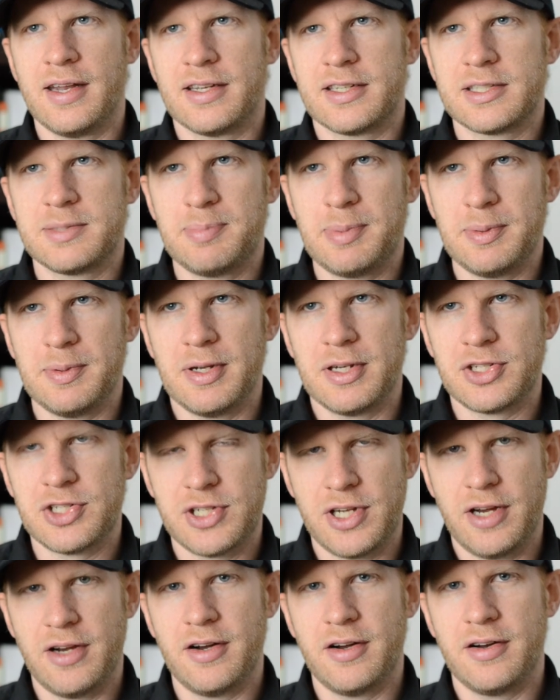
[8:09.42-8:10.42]
exp- a
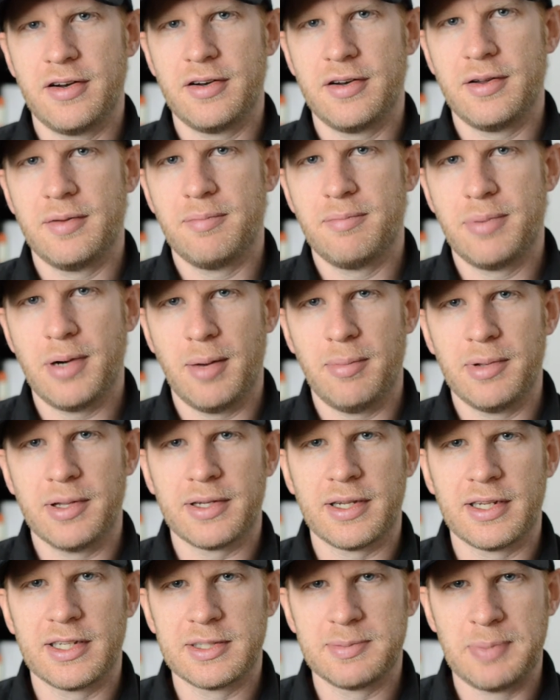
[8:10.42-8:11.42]
shared
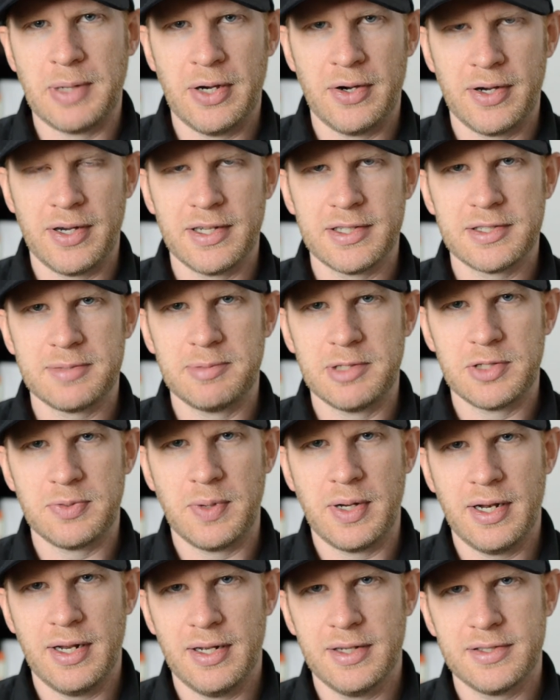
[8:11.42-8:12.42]
public experience
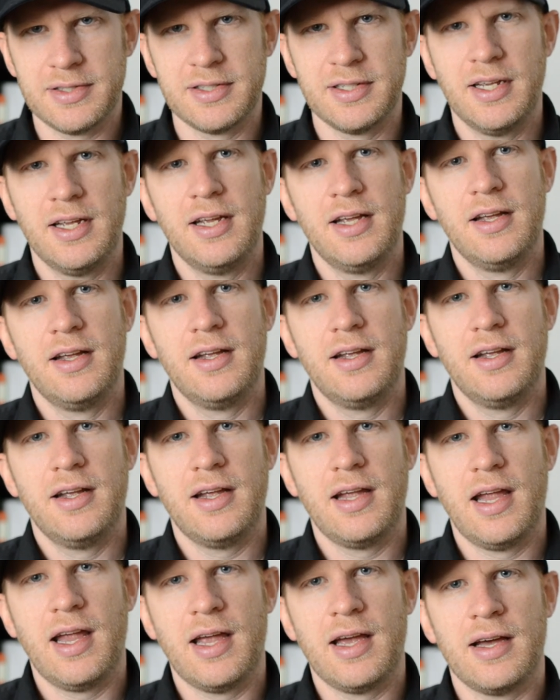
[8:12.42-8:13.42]
between us,
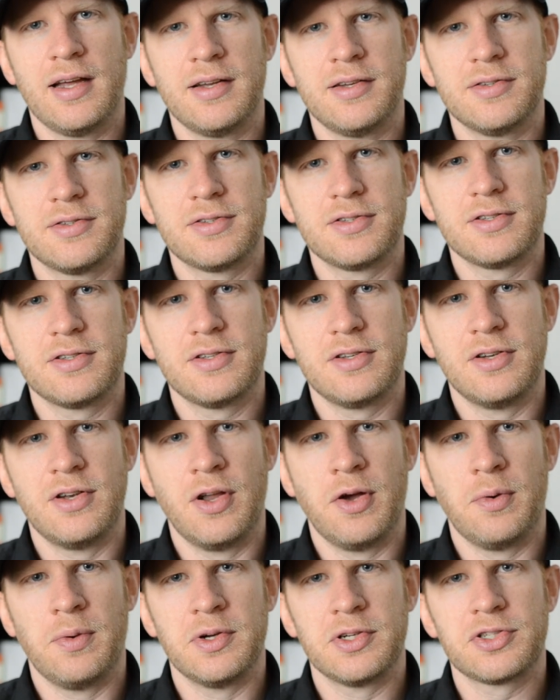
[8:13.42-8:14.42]
and
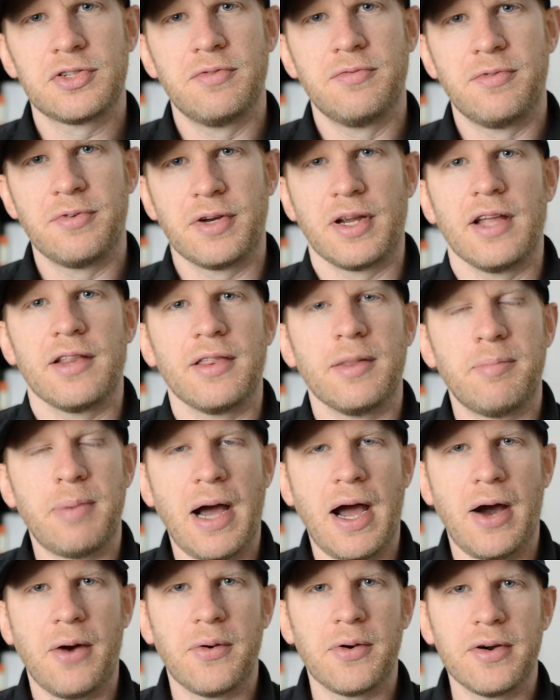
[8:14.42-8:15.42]
no one should forget the
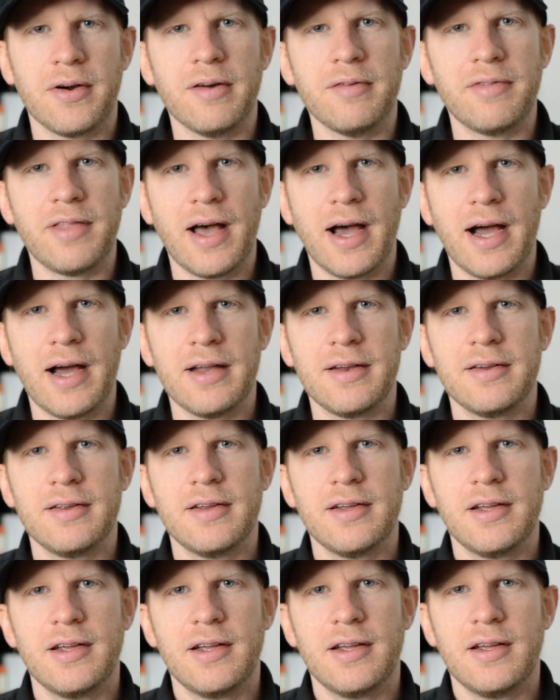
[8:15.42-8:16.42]
power of that
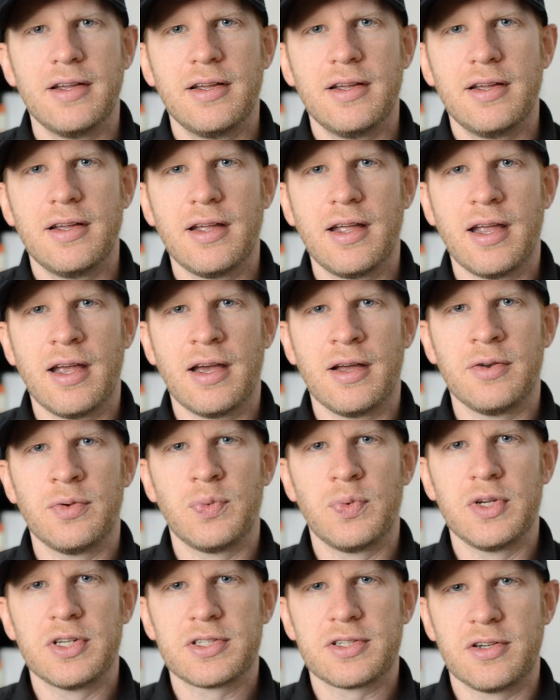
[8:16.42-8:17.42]

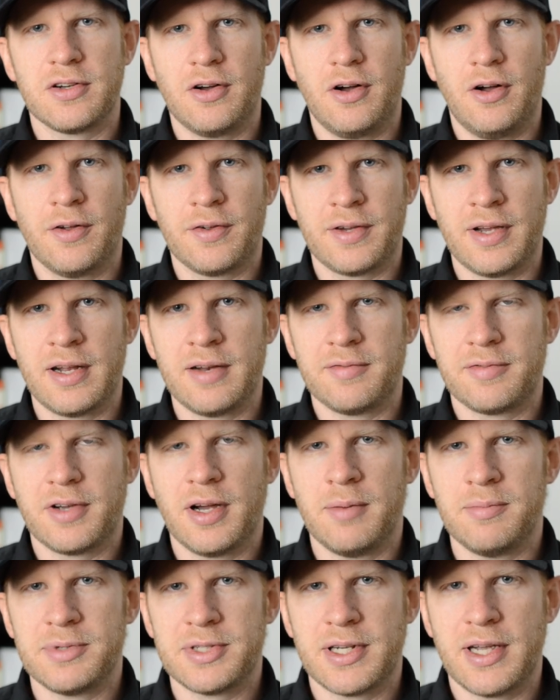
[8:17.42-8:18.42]
and we should all kind of
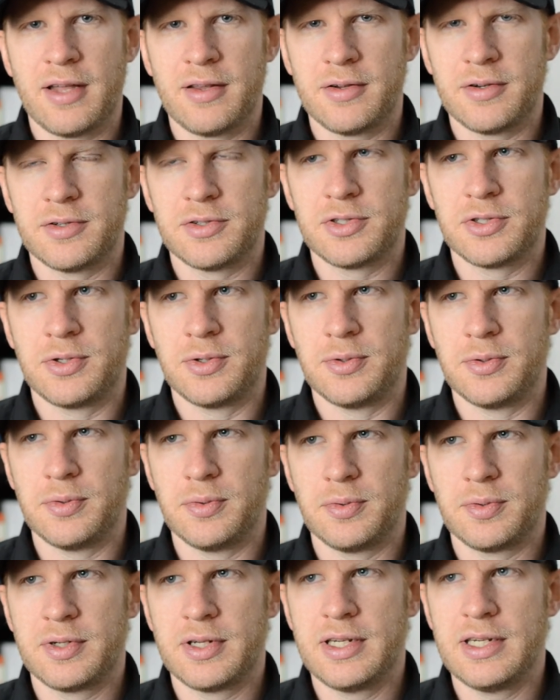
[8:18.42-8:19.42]
come together
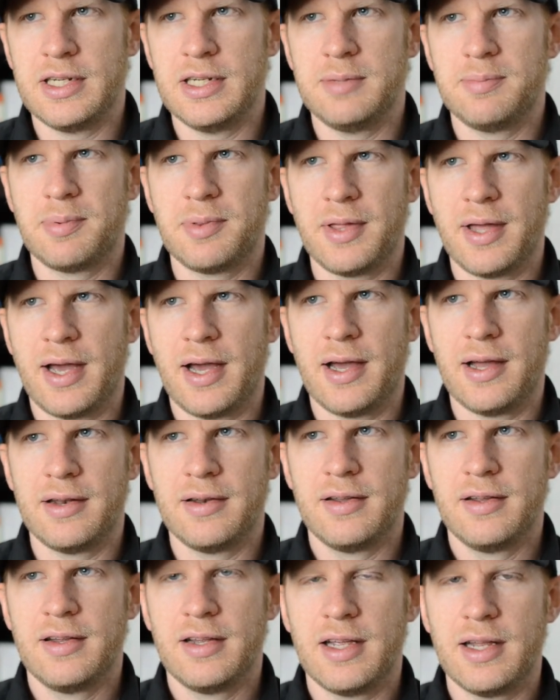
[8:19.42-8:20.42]
to keep
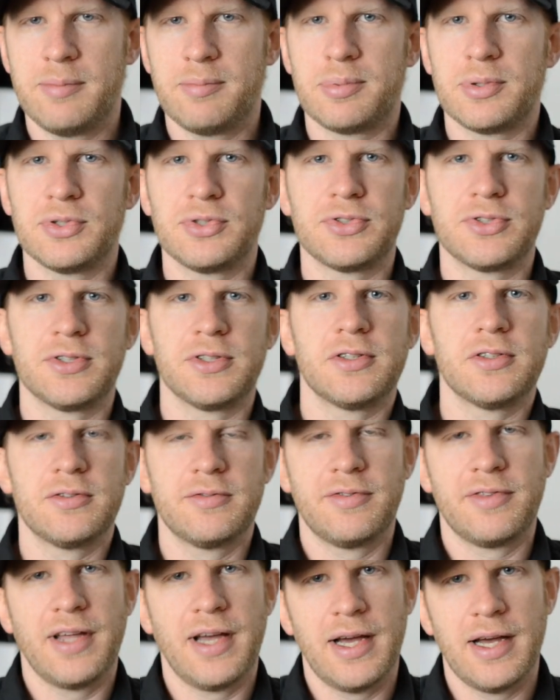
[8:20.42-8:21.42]
that and
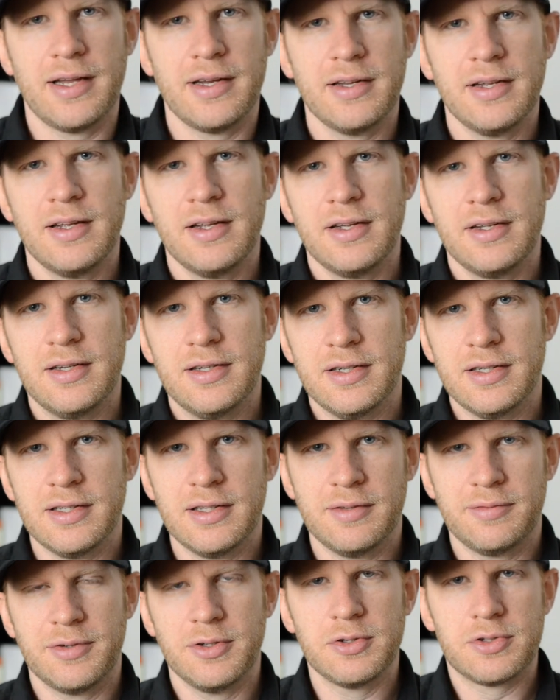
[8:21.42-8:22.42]
preserve that in
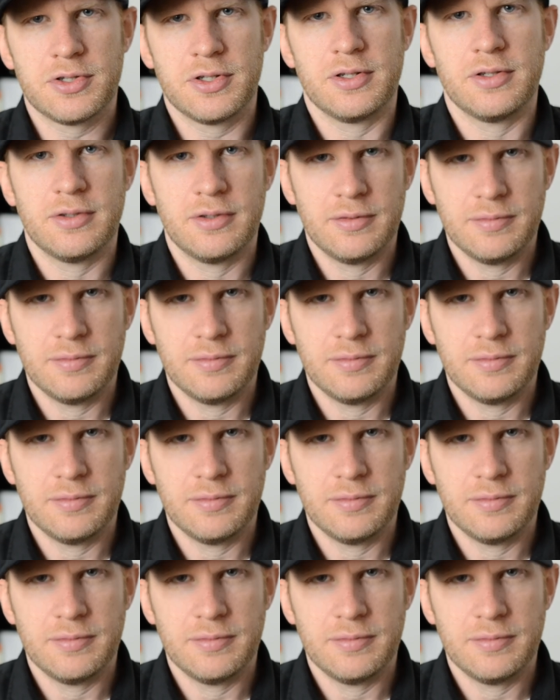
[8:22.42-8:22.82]
the future,